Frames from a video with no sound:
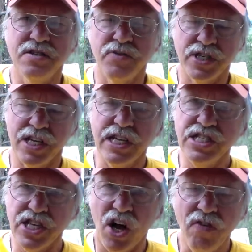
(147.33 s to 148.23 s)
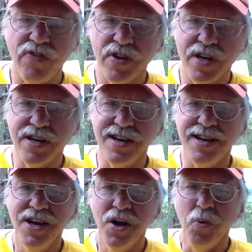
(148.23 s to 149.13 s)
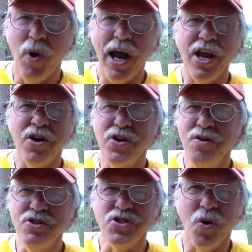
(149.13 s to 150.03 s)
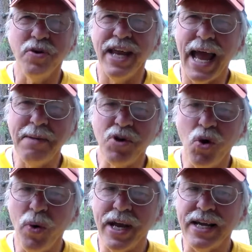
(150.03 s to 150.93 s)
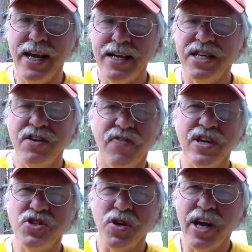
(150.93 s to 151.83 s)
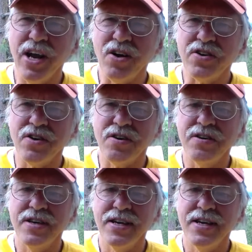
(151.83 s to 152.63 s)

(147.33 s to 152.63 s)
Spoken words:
recently, why are you so damn quick to defend your character?